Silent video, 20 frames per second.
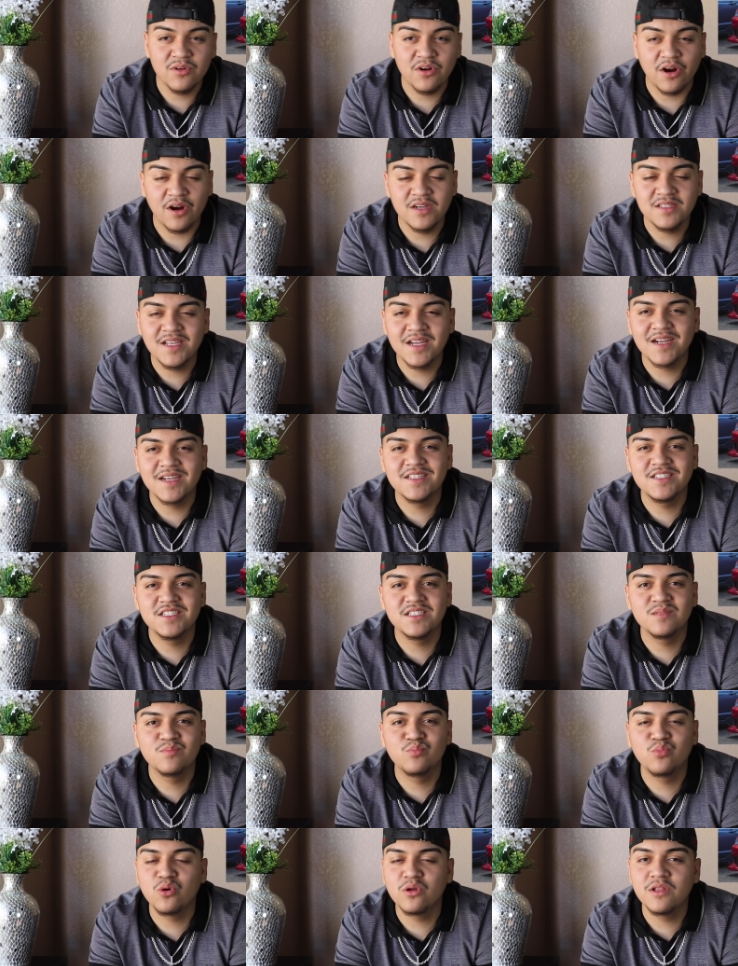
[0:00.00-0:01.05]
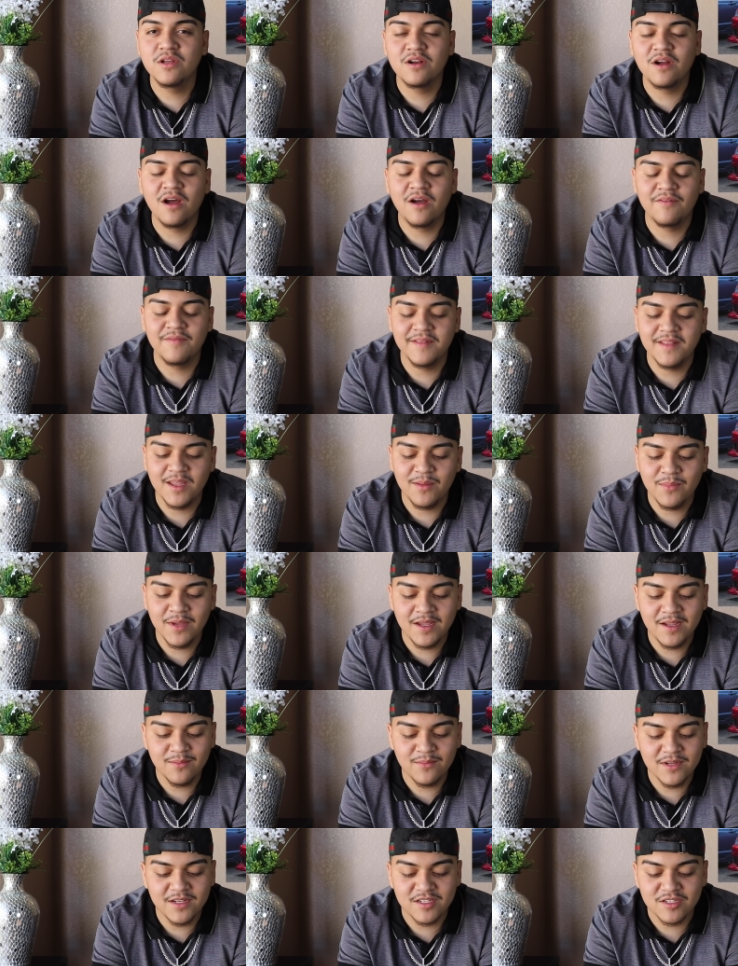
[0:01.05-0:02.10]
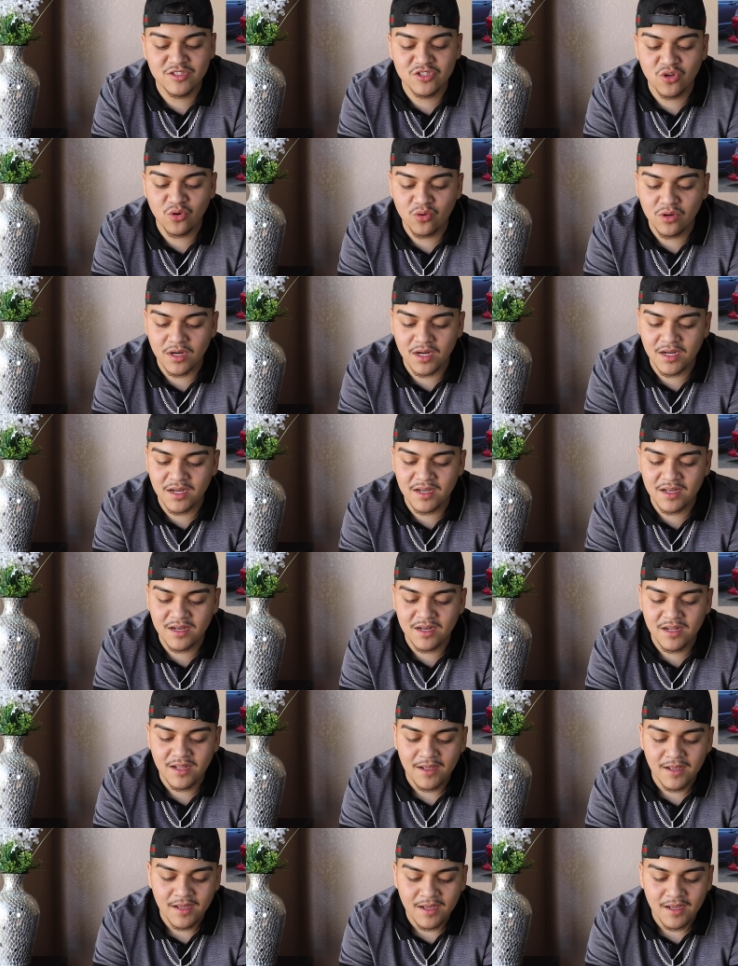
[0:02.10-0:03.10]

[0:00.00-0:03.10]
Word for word: cars that could just pull it off and they make them look so good.